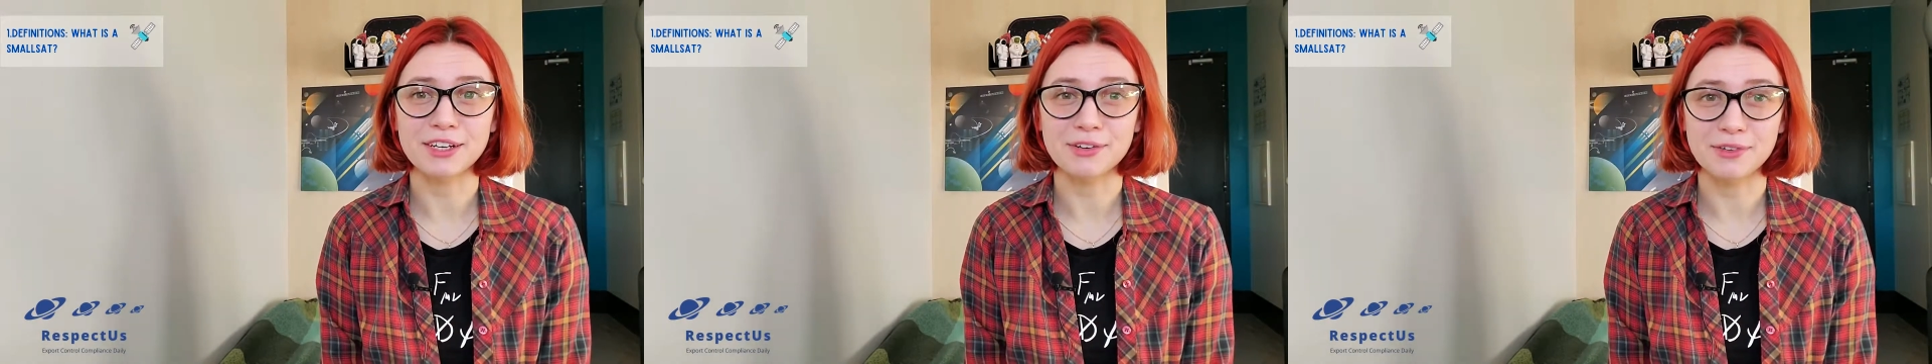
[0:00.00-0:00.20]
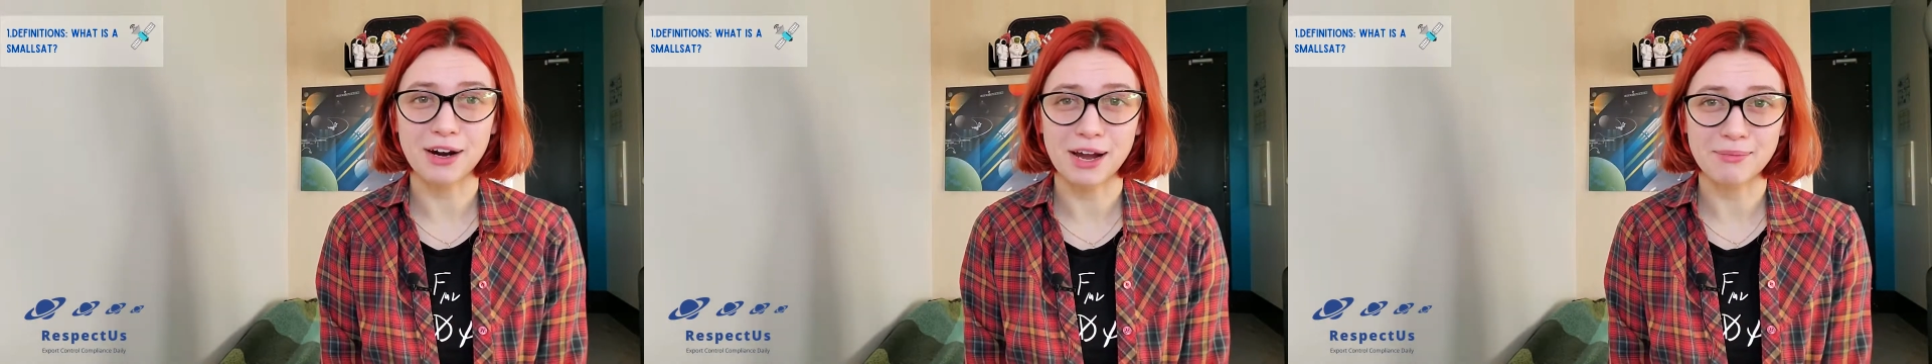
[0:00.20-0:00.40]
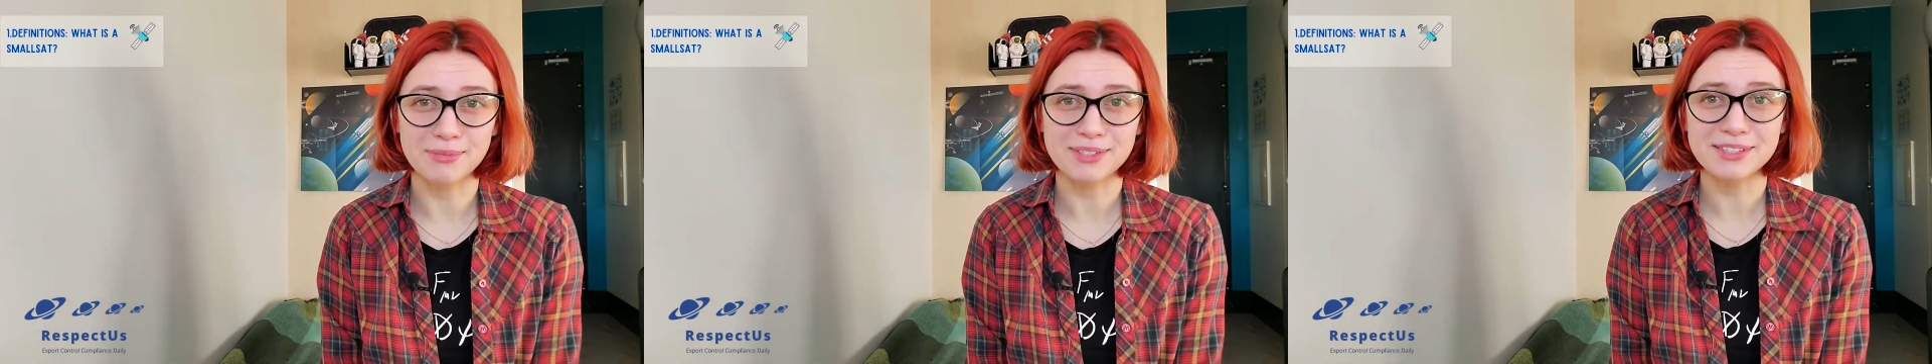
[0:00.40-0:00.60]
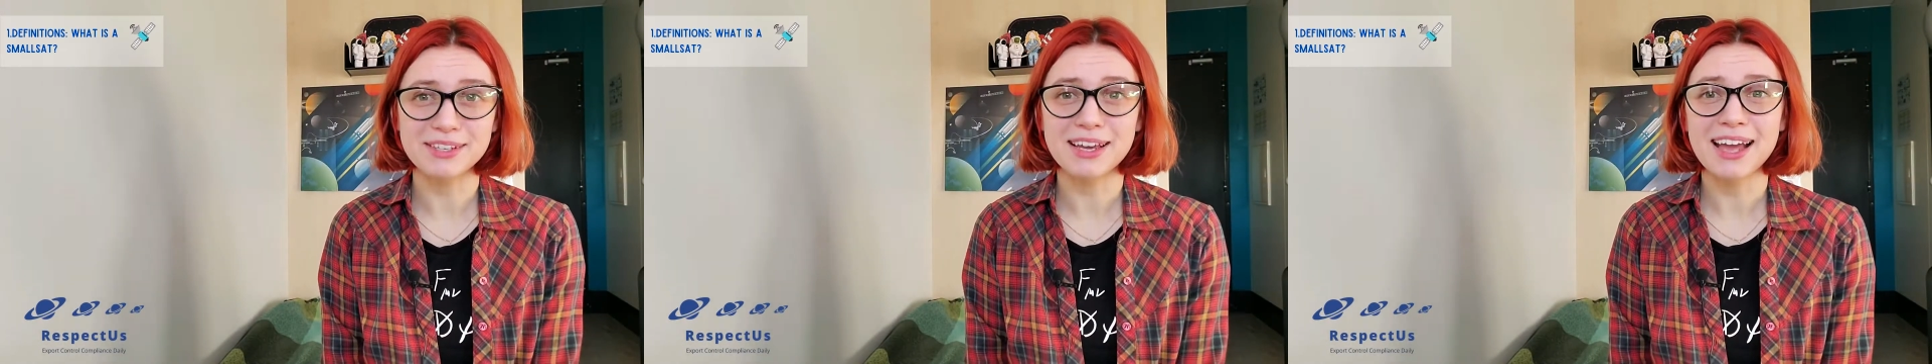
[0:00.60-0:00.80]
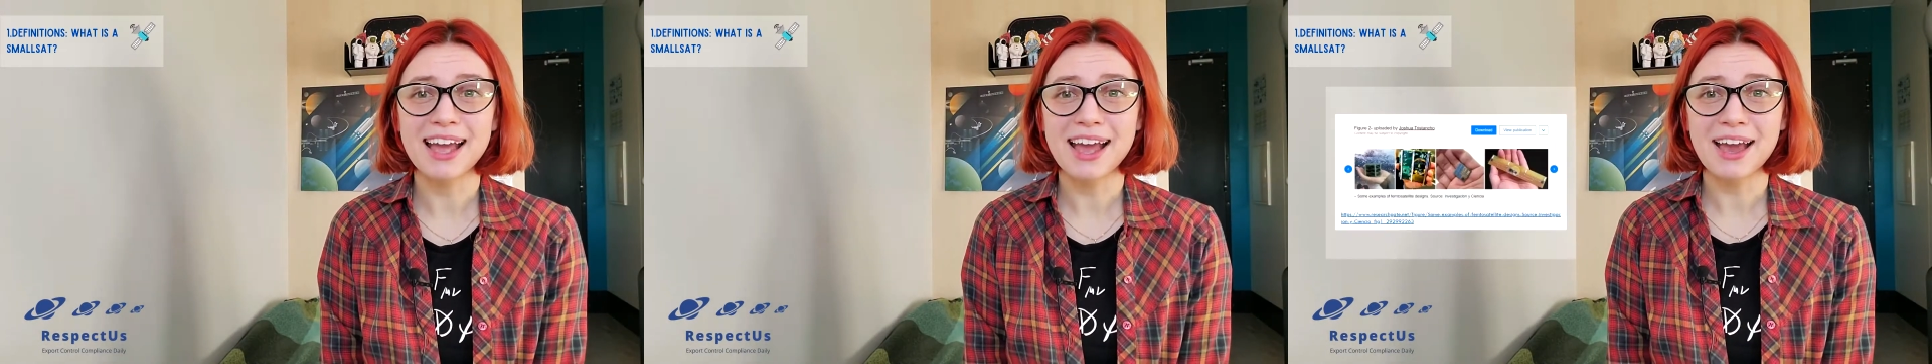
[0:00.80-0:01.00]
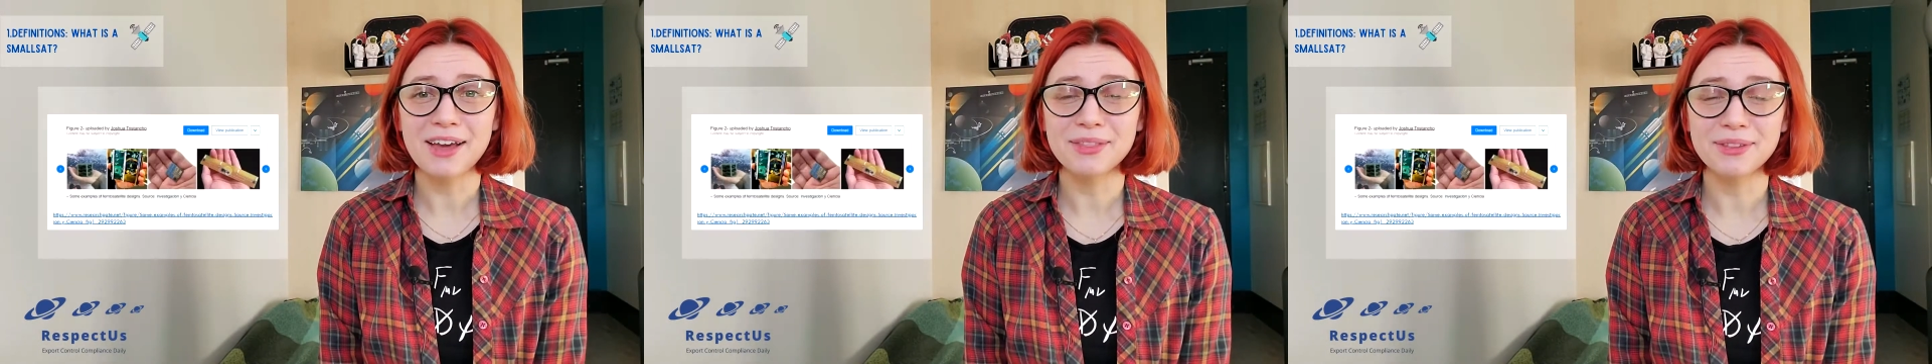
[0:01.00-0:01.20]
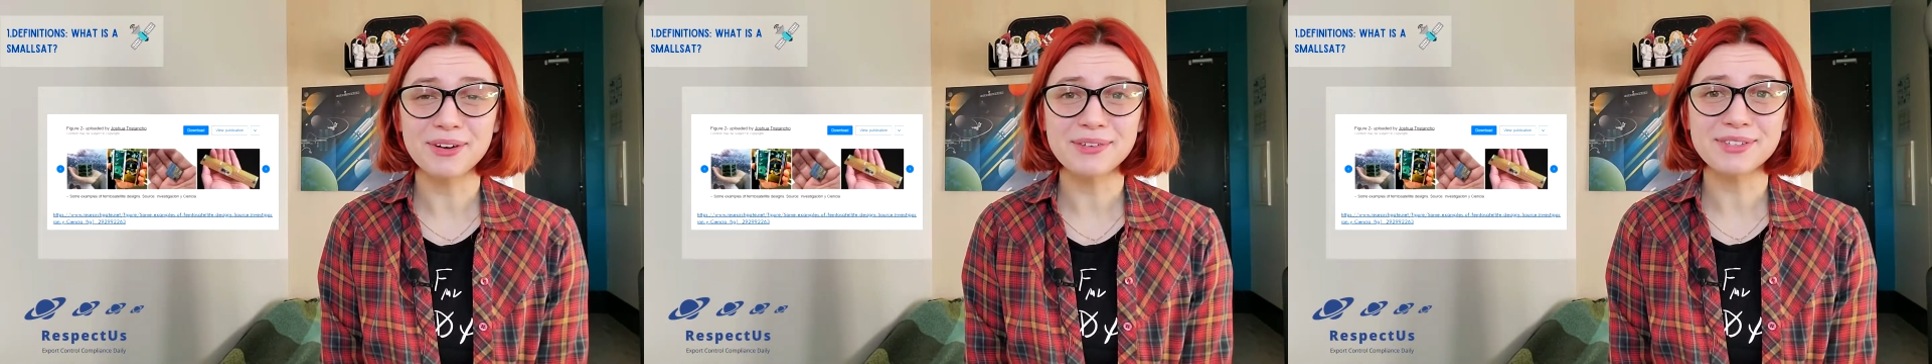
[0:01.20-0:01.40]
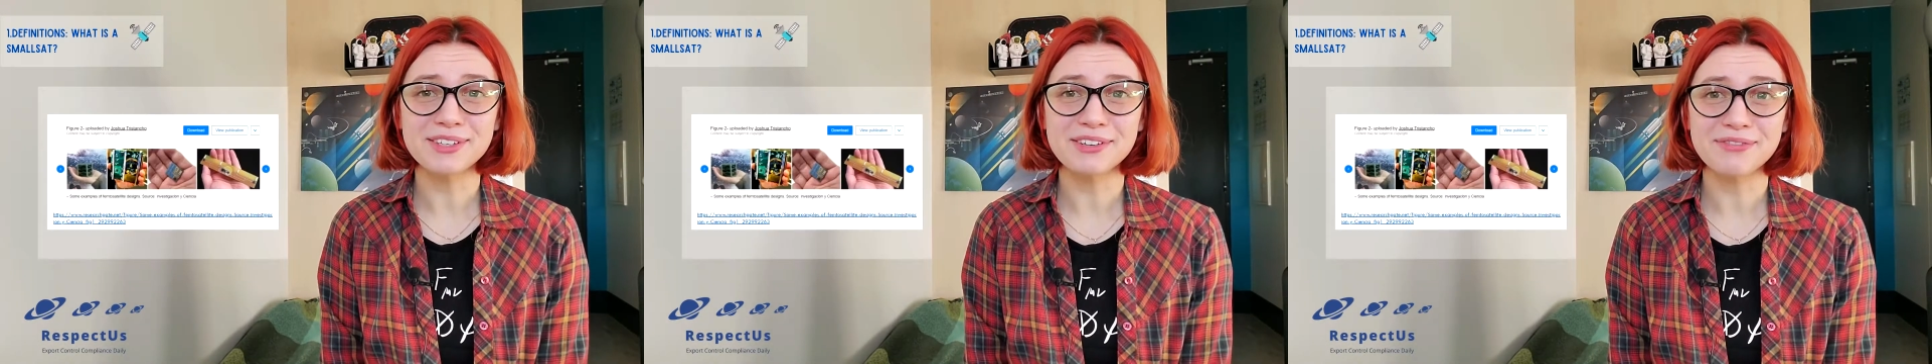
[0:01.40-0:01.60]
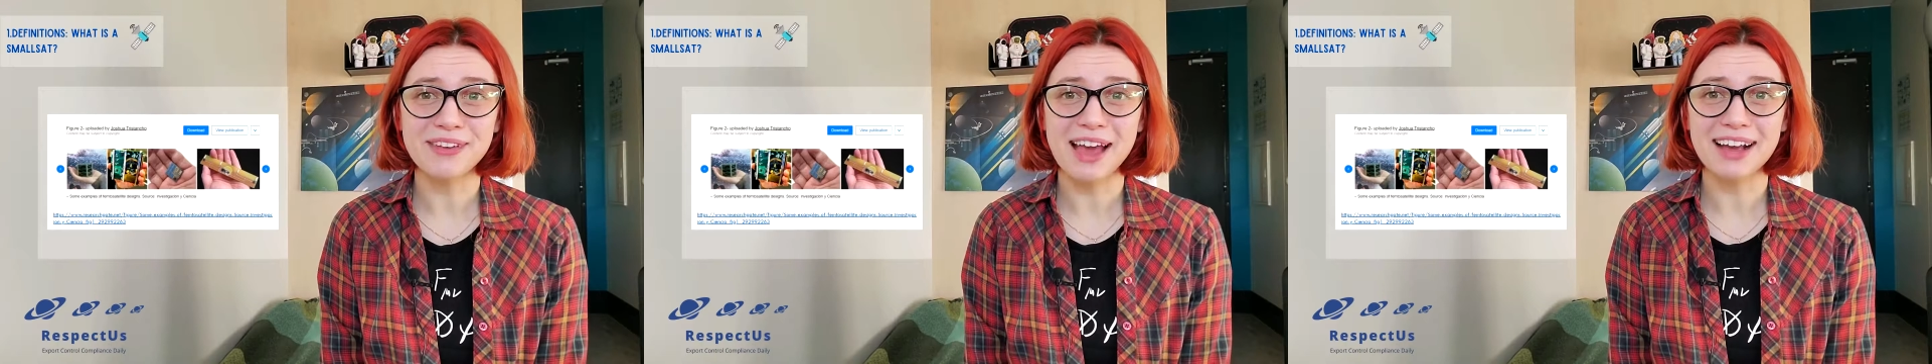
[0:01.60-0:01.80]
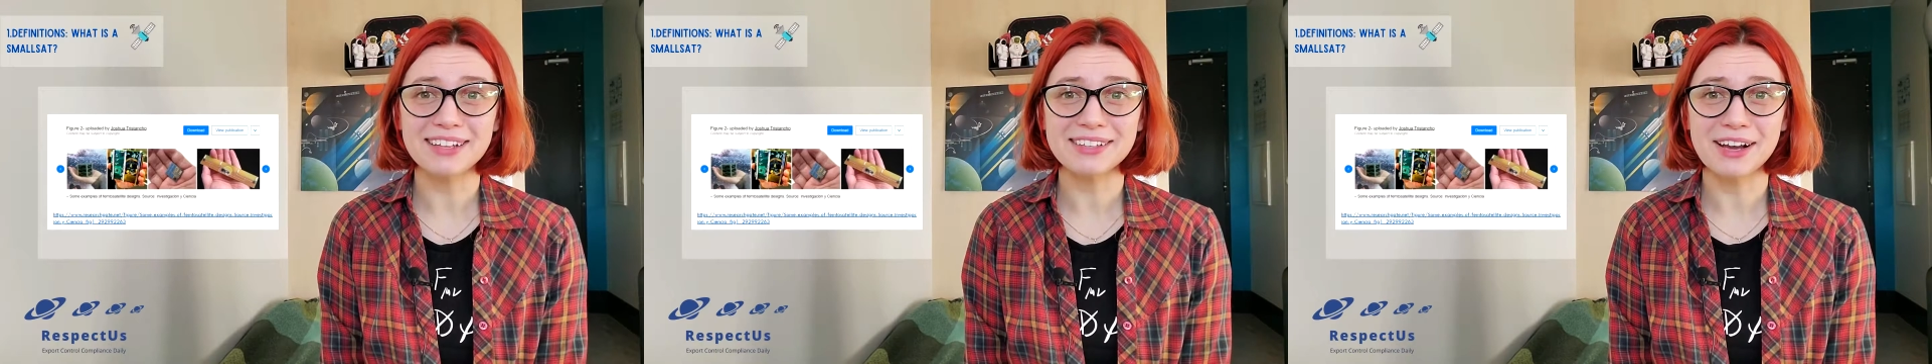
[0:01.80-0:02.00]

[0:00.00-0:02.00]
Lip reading: grams. And those, in fact,